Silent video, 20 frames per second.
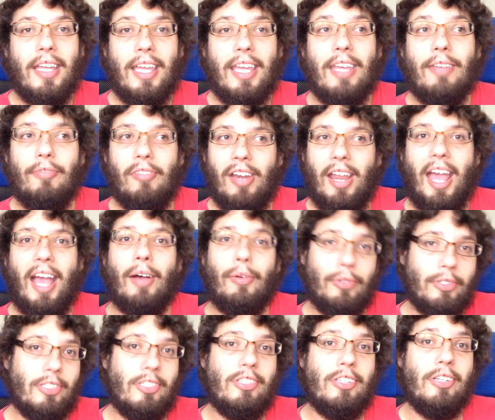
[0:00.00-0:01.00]
even
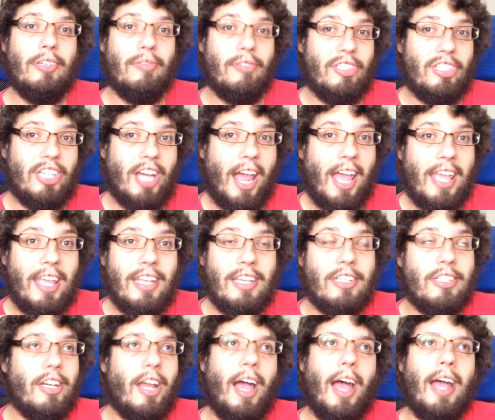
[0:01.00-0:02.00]
altitude
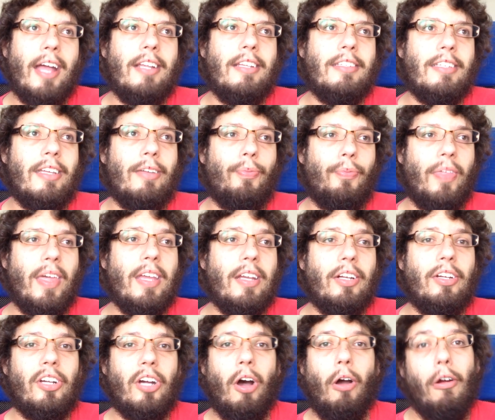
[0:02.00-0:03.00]
change, and if they
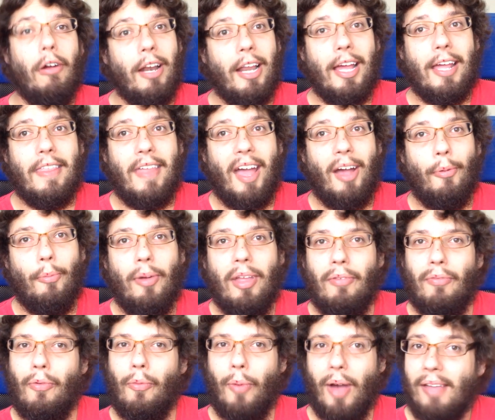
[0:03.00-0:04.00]
could correlate that
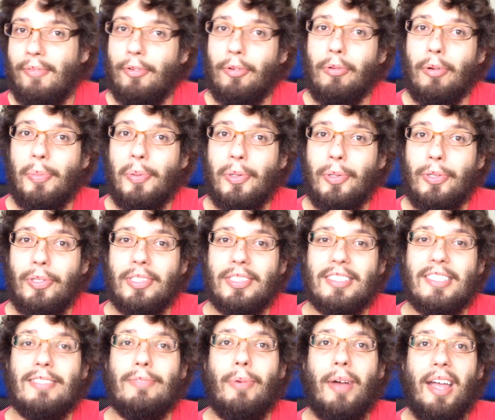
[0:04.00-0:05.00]
with weather
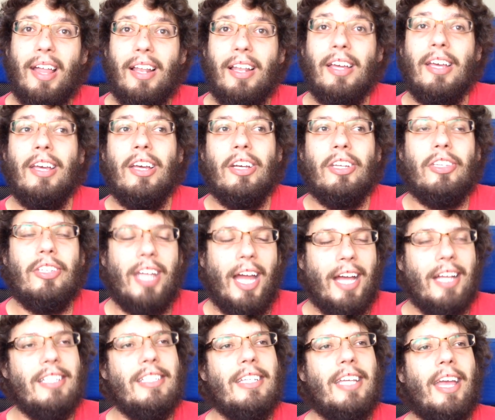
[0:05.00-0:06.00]
reports as well, you'd
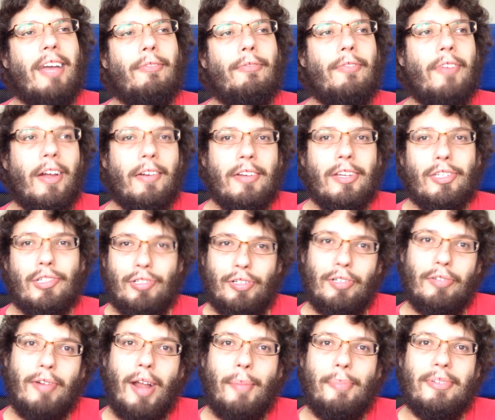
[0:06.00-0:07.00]
actually get a very
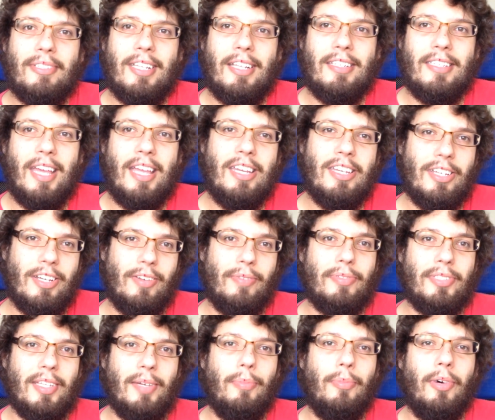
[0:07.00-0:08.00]
true representation
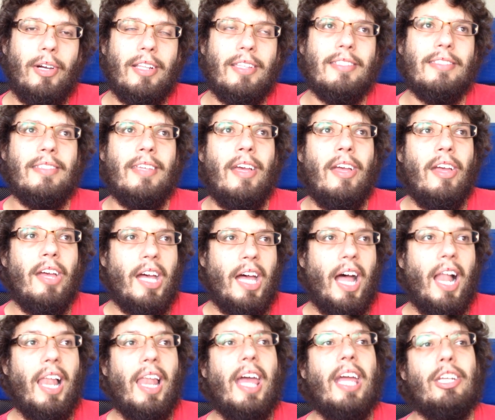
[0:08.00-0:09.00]
of someone's
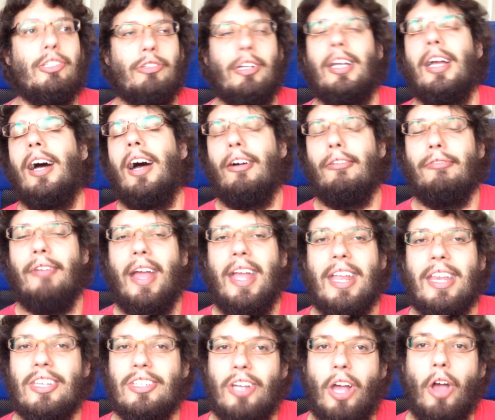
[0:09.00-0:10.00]
electric car
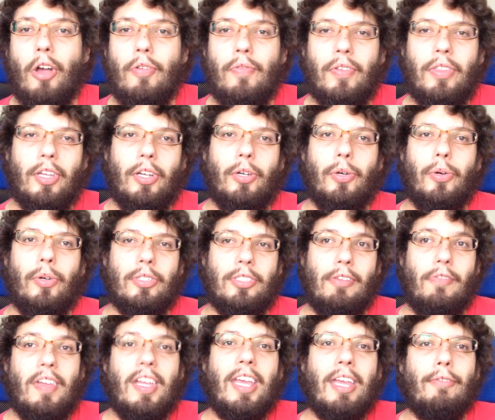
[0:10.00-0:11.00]
range over the course
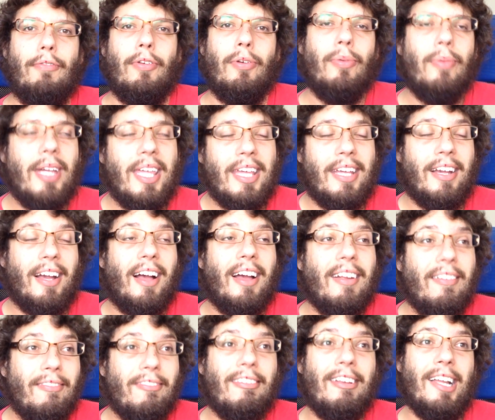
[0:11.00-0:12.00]
of a given week.
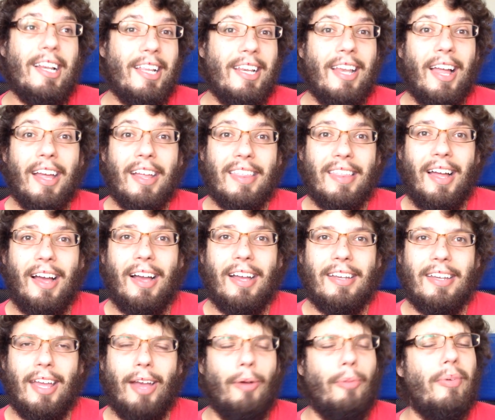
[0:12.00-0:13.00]
I really like that
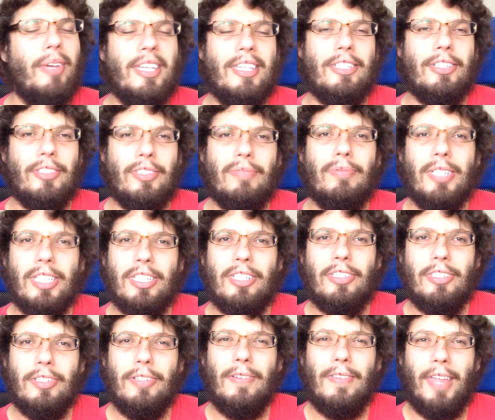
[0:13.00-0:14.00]
idea. We should, we
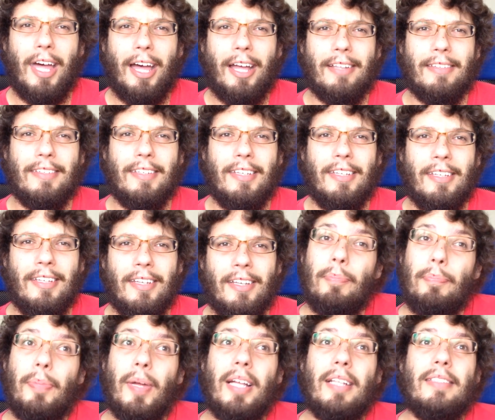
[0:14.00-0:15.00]
should do that.
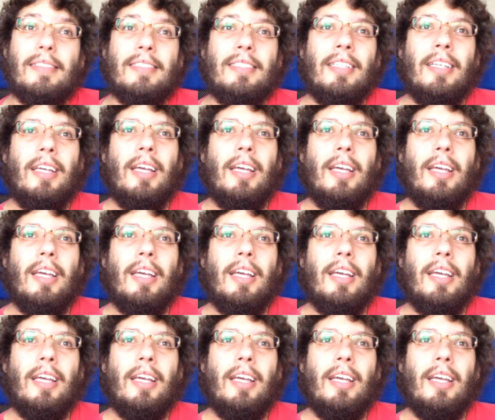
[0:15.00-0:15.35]
But,